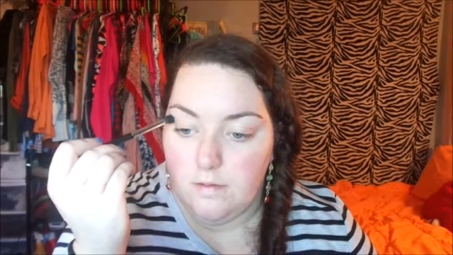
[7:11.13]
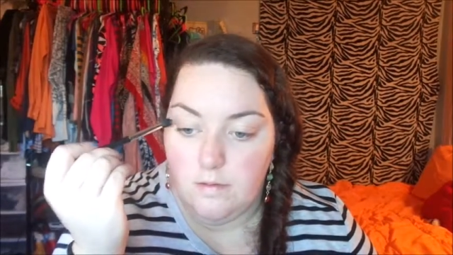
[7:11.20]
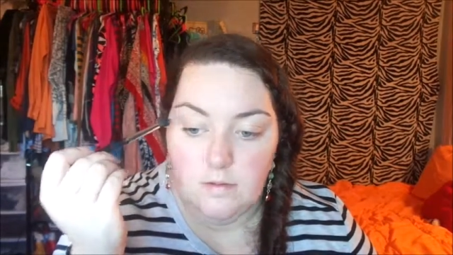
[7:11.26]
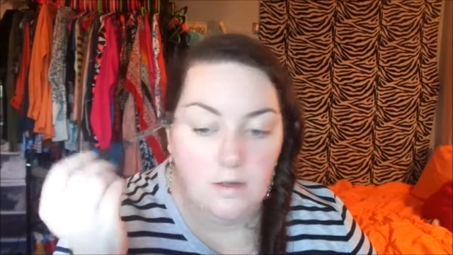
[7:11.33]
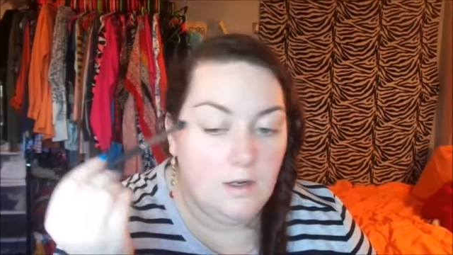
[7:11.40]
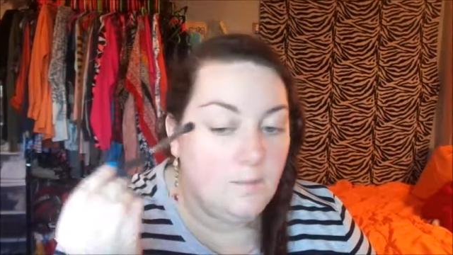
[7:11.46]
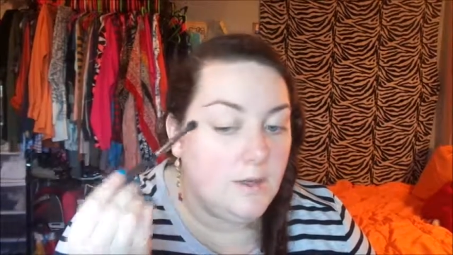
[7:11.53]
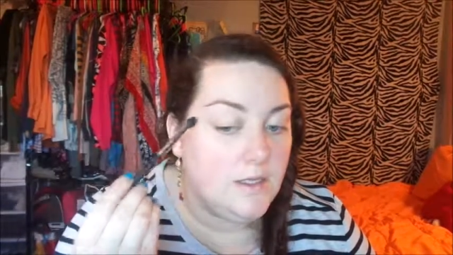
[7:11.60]

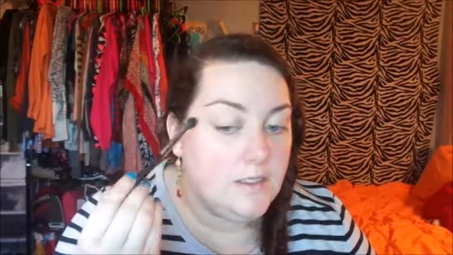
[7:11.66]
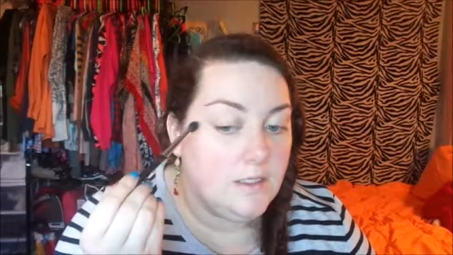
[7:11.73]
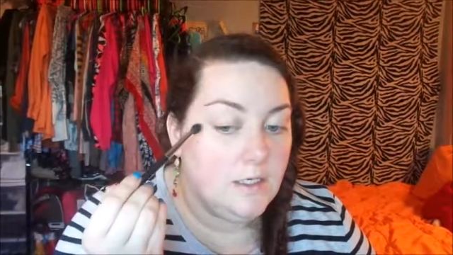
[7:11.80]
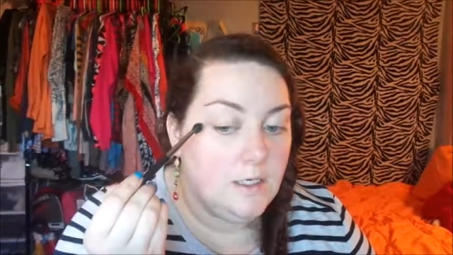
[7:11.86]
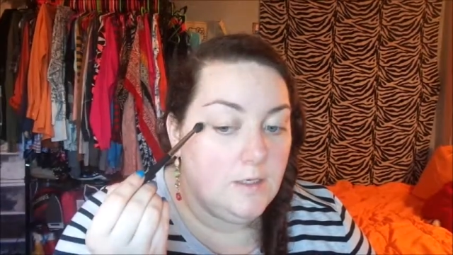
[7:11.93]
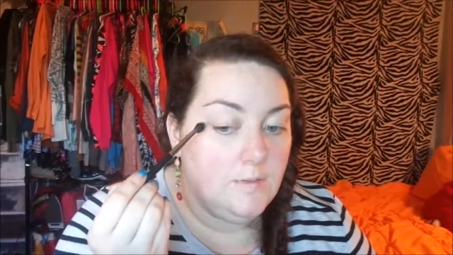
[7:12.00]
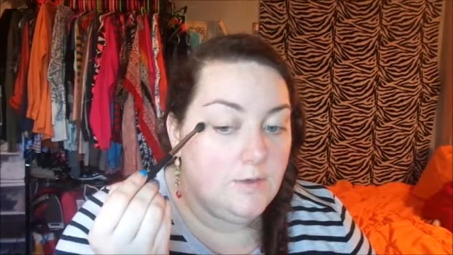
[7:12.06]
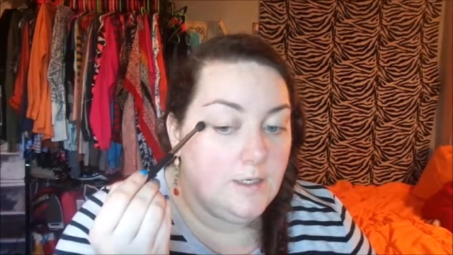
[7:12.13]
And I'm also
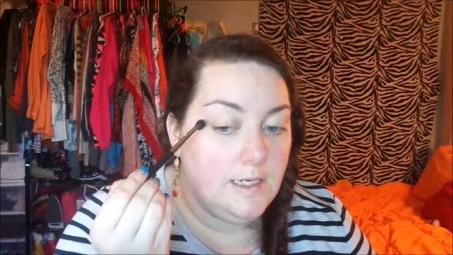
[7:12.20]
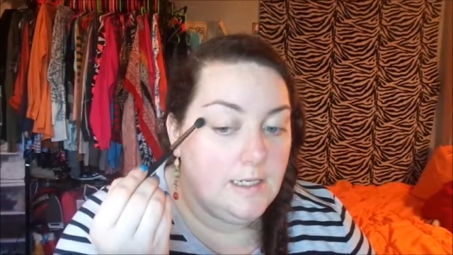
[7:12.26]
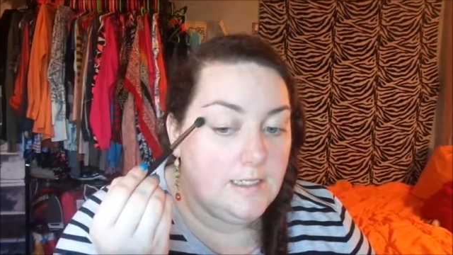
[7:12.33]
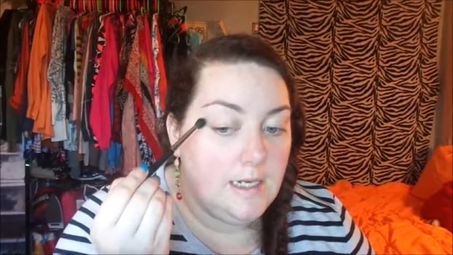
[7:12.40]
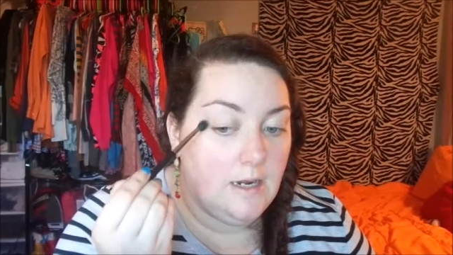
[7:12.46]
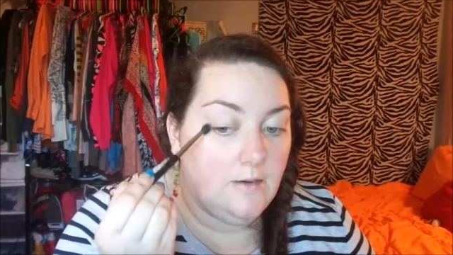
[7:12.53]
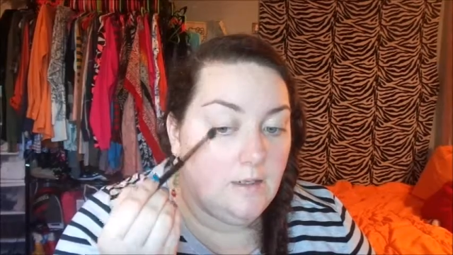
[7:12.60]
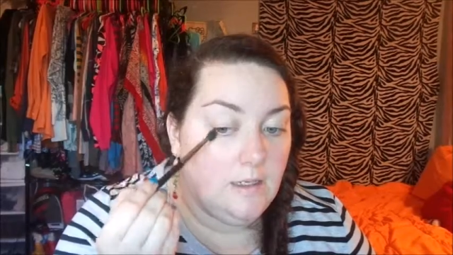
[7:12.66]
going to put it
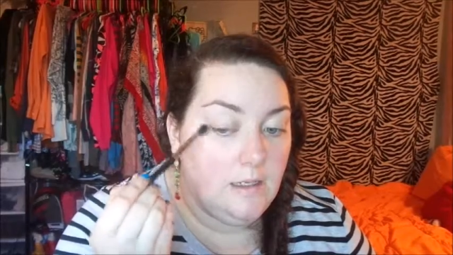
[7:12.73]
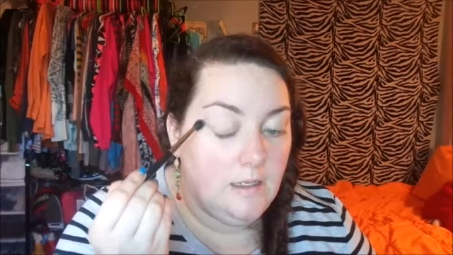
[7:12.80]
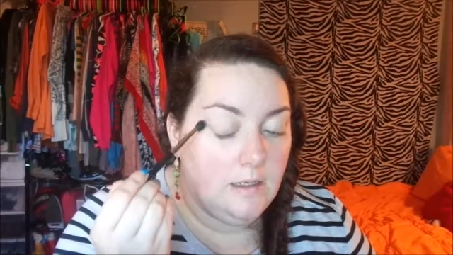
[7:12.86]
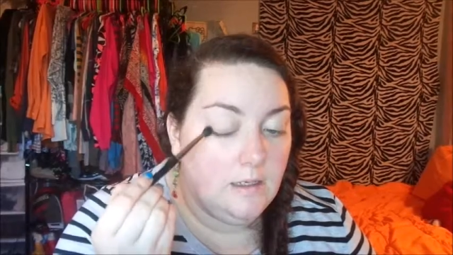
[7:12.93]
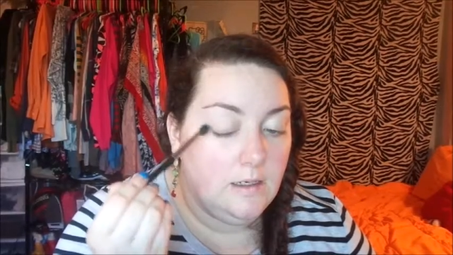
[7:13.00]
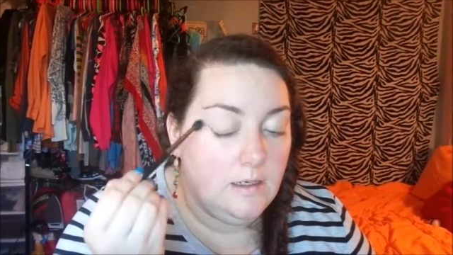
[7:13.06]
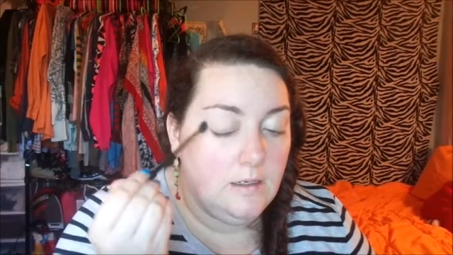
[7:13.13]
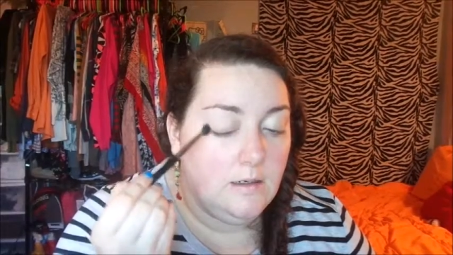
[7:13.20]
down
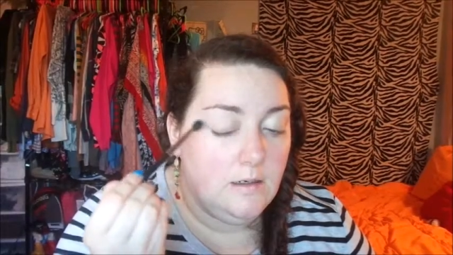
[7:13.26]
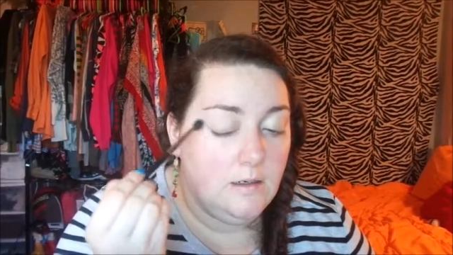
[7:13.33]
here,